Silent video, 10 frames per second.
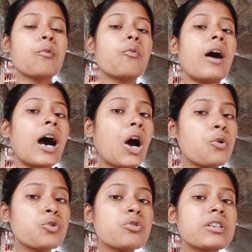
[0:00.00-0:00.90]
How
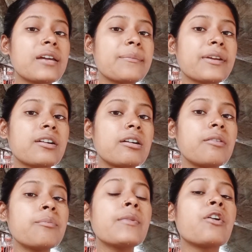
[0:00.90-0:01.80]
you can
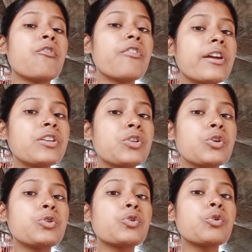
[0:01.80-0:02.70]
become? When
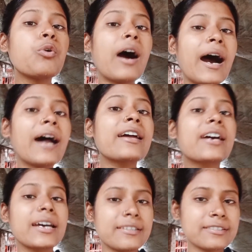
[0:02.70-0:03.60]
you are
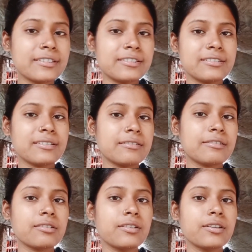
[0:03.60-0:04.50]

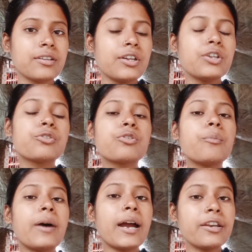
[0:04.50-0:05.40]
consistent. So
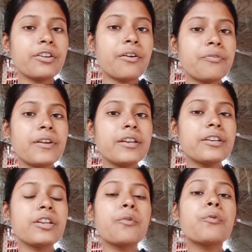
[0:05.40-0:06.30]
my dear friend,
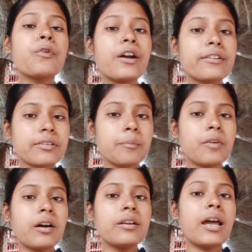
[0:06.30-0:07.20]
if you are
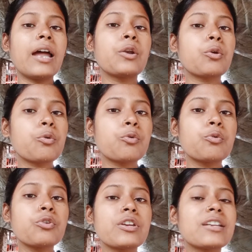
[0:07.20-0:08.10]
someone and
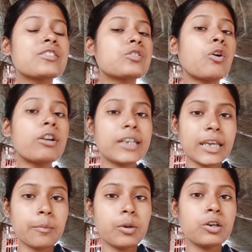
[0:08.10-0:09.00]
who is not
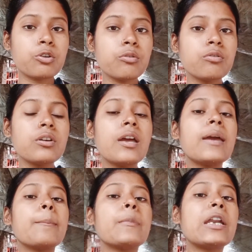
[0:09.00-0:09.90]
able to
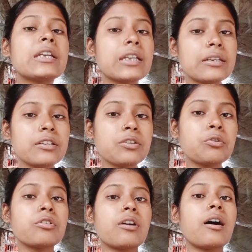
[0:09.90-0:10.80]
maintain
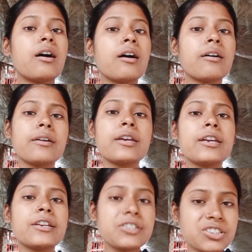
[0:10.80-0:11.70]

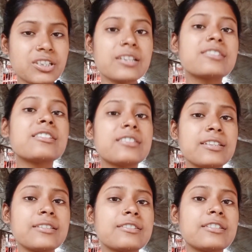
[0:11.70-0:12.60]
his
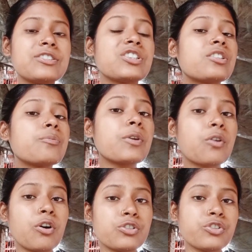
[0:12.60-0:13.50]
consistency just
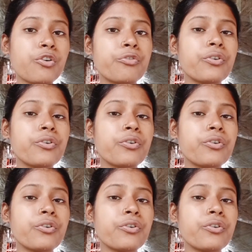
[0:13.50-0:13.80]
because of